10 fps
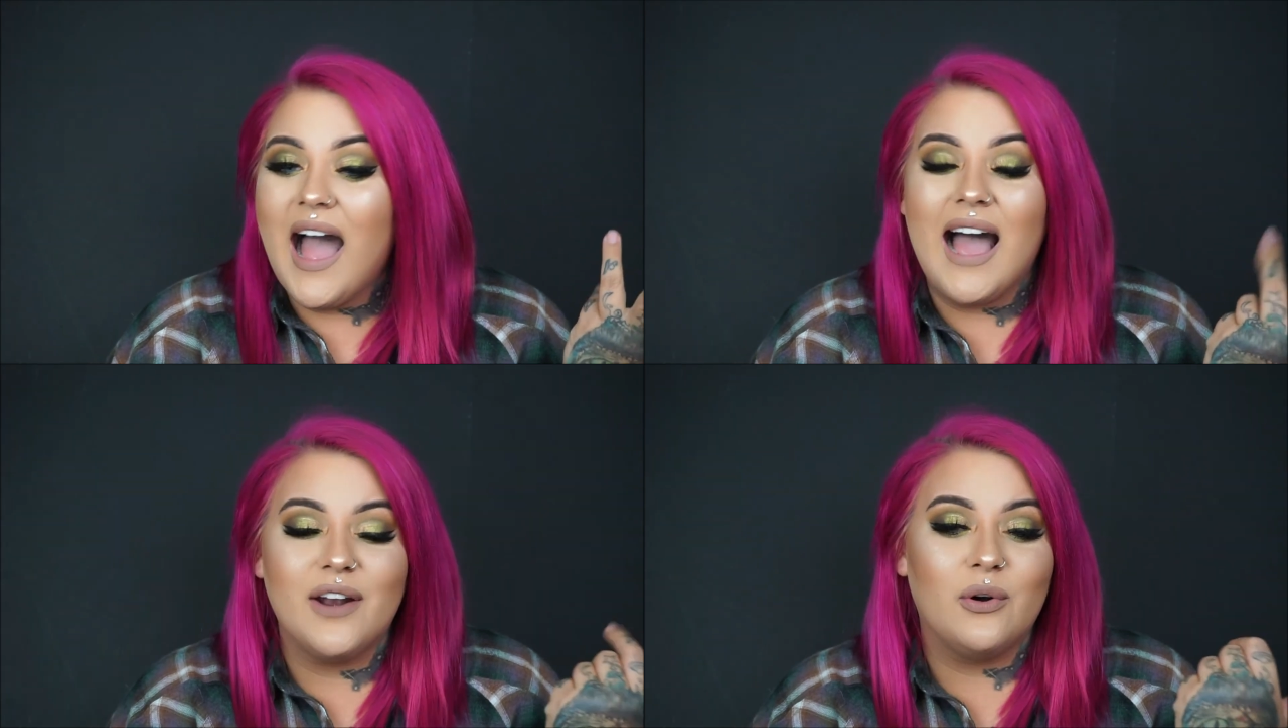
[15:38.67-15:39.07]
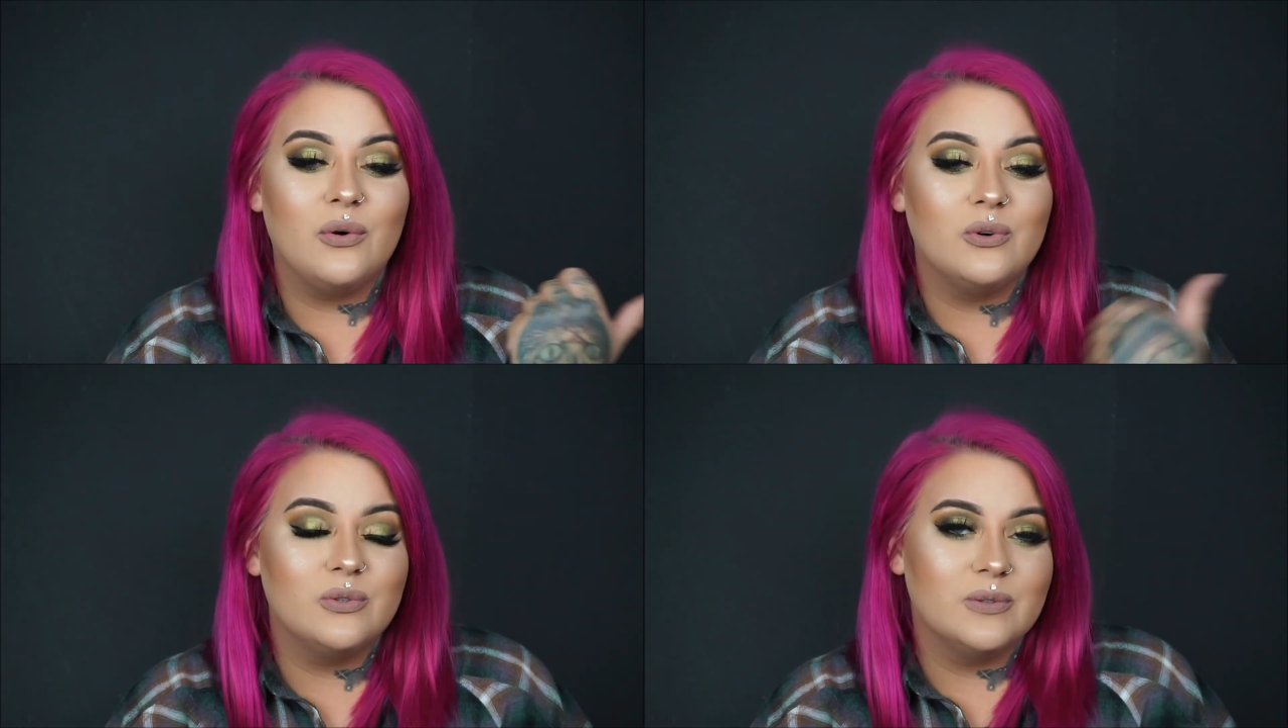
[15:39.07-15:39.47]
I
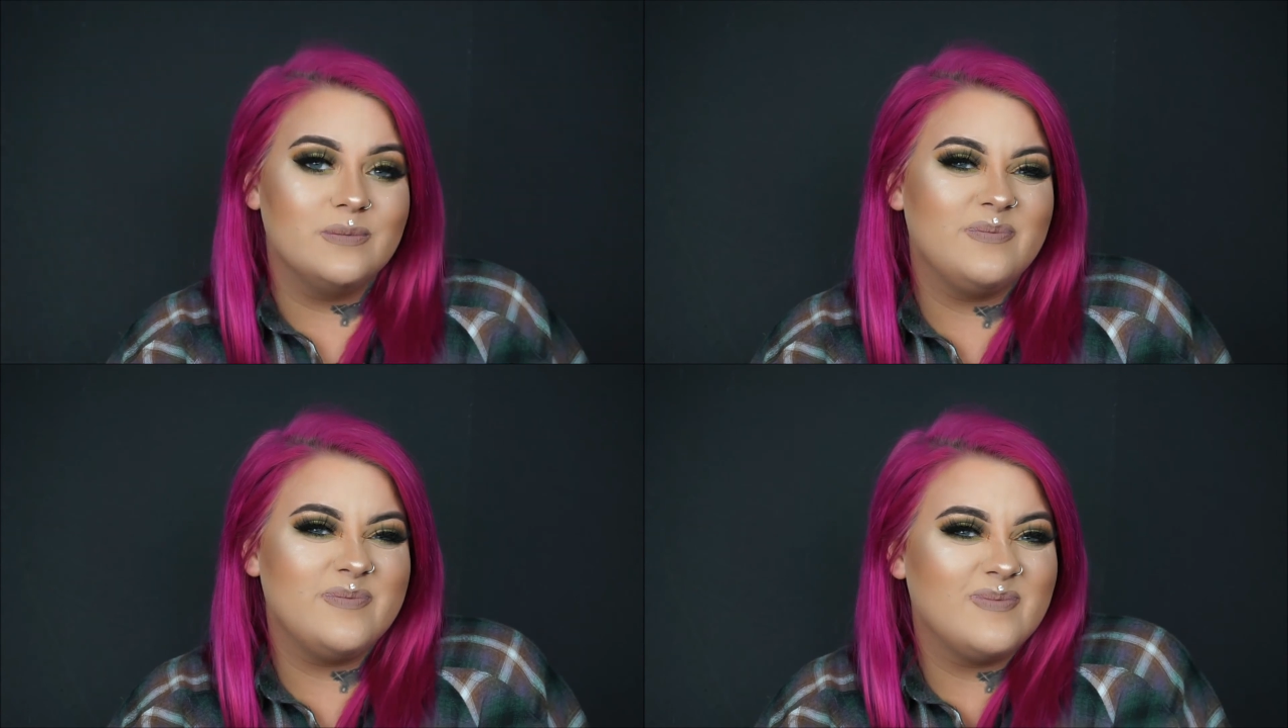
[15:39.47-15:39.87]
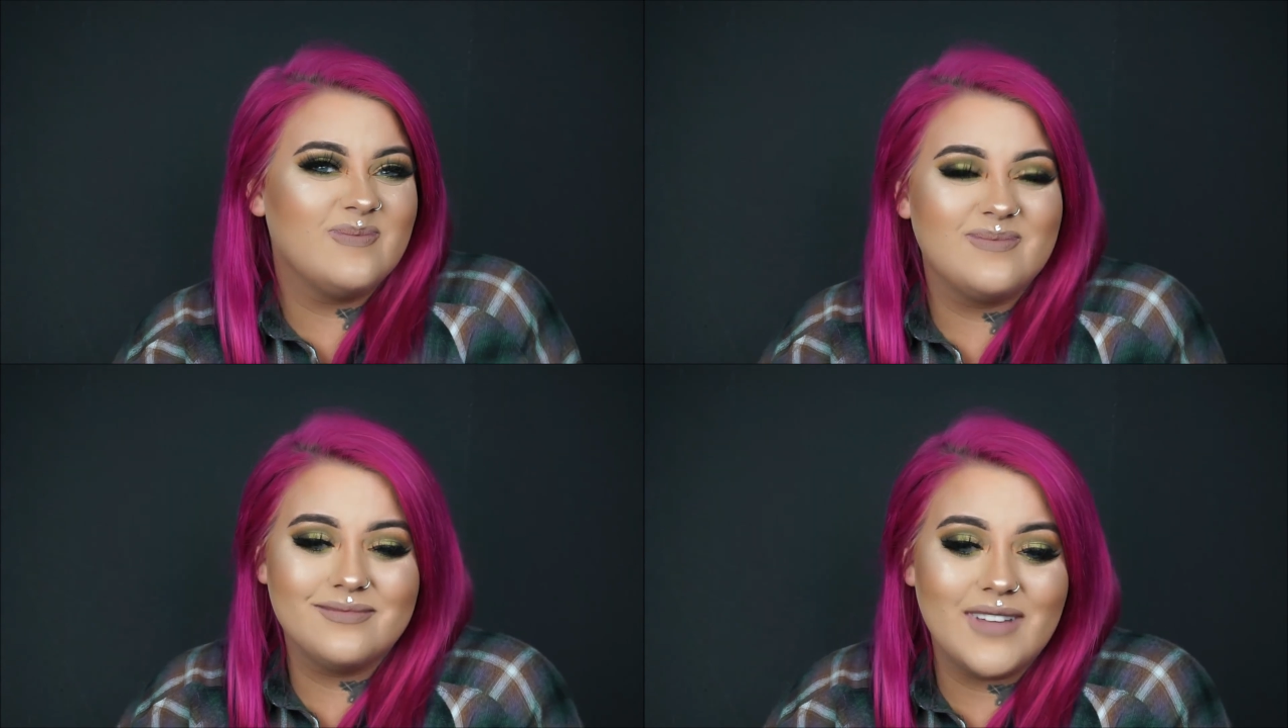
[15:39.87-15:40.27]

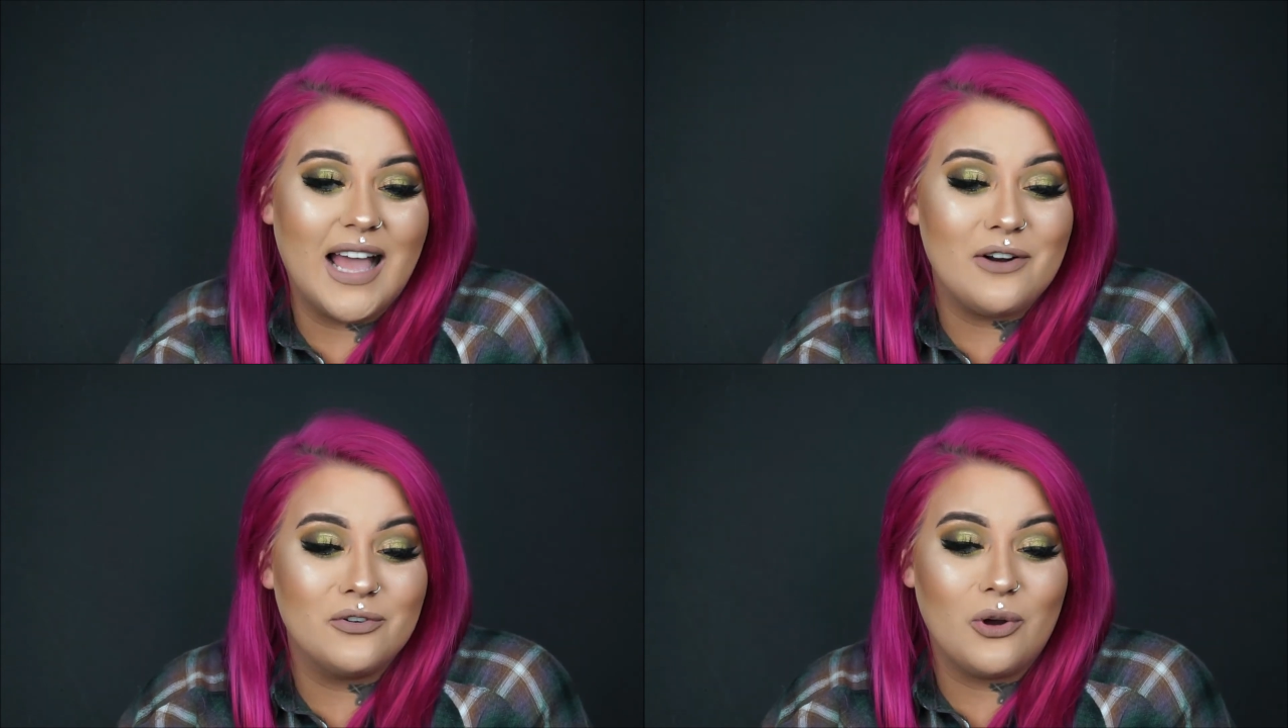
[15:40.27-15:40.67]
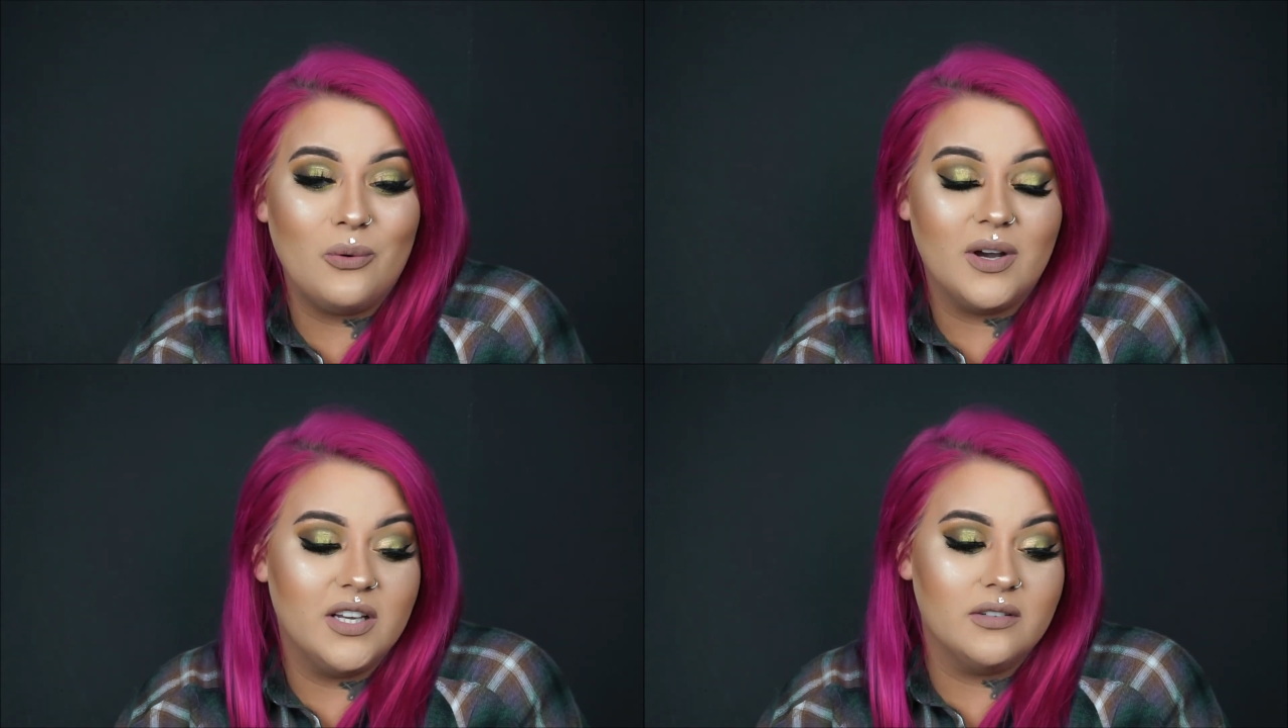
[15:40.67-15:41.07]
don't know
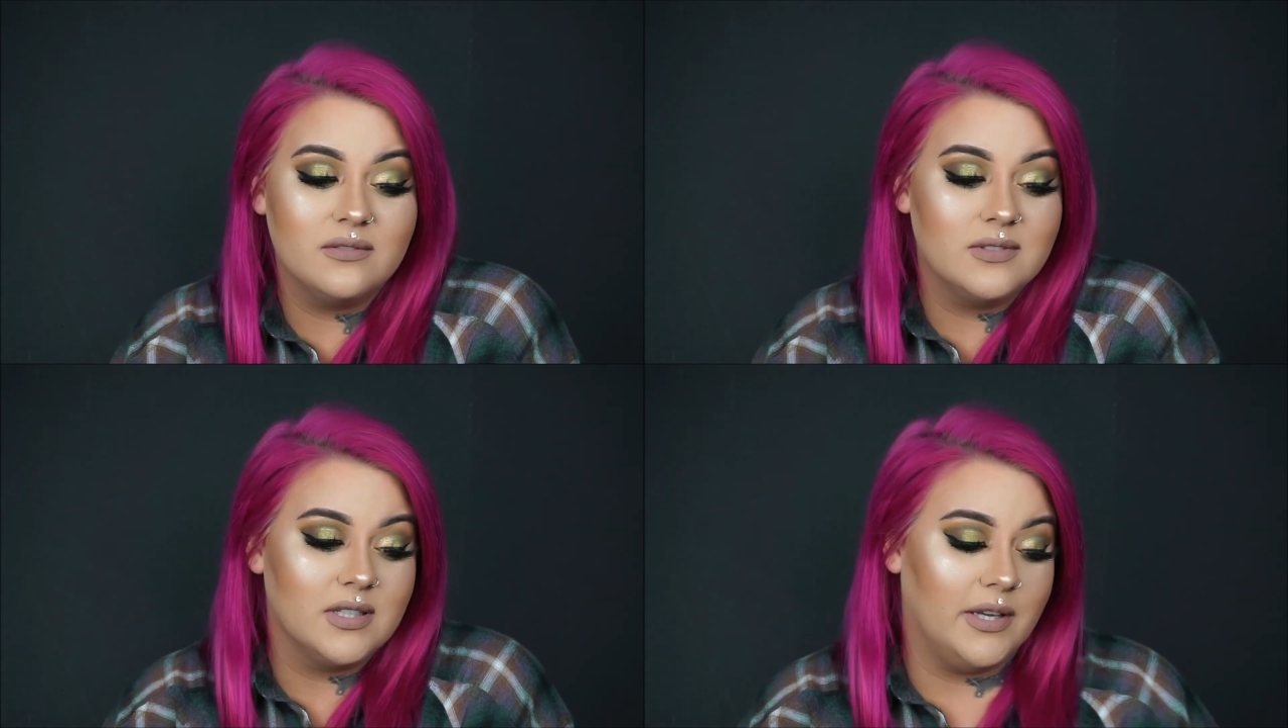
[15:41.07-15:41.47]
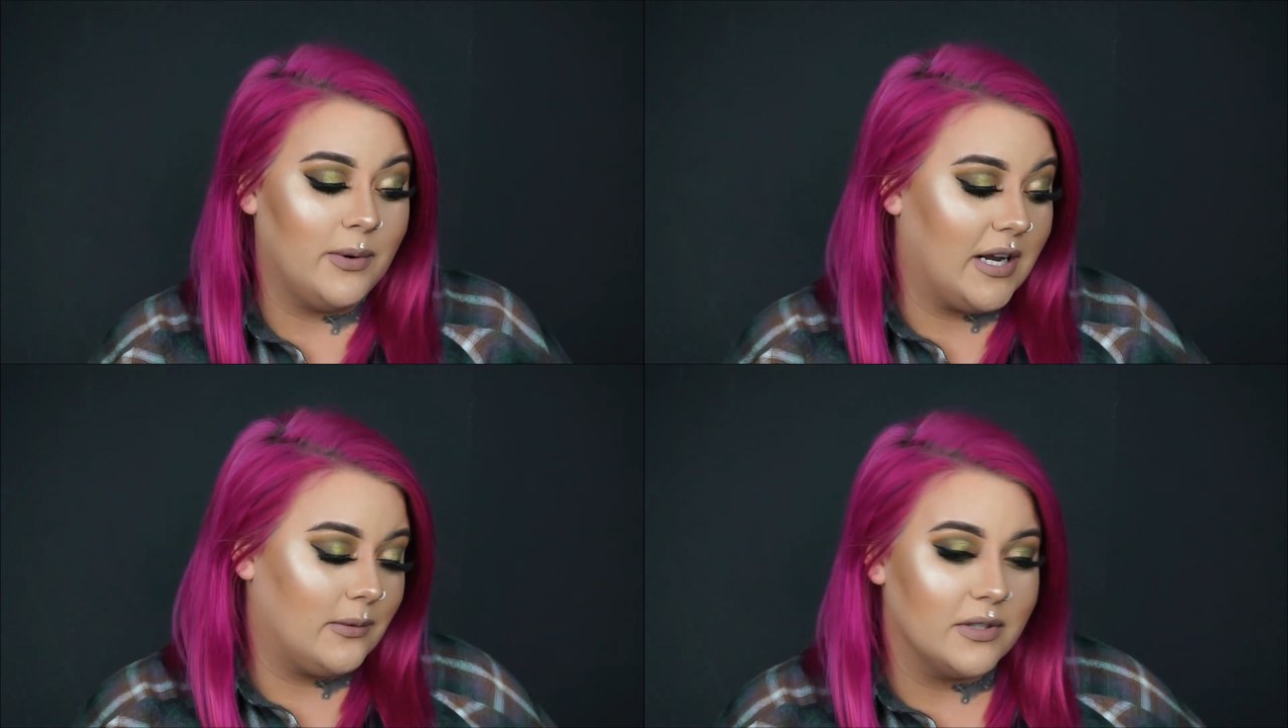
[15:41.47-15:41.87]
what really
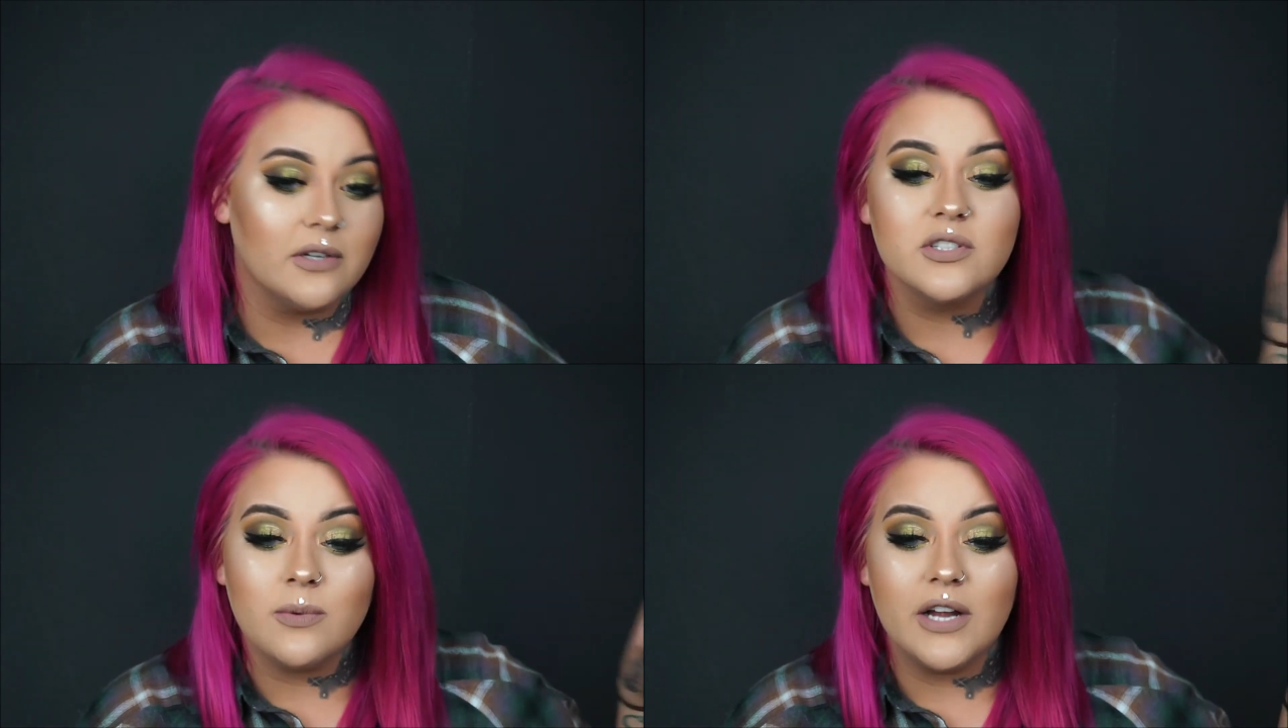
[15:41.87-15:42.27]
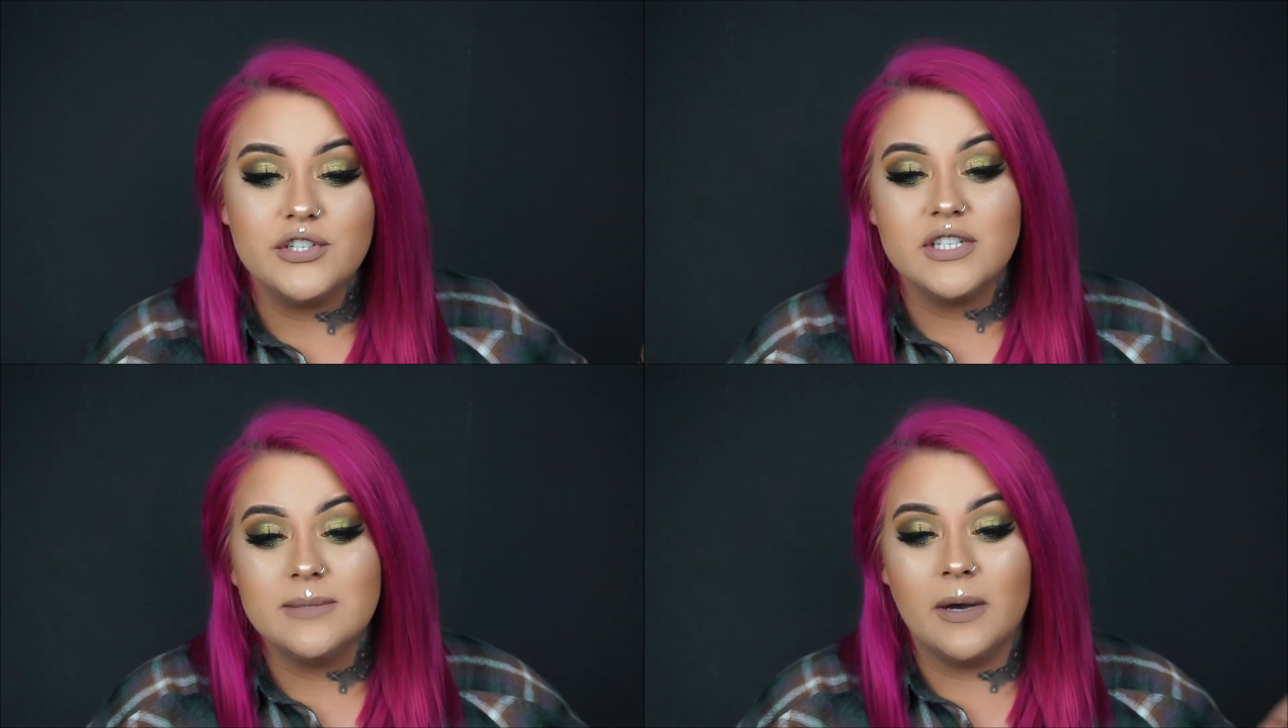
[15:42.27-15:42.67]
went on with those swatches,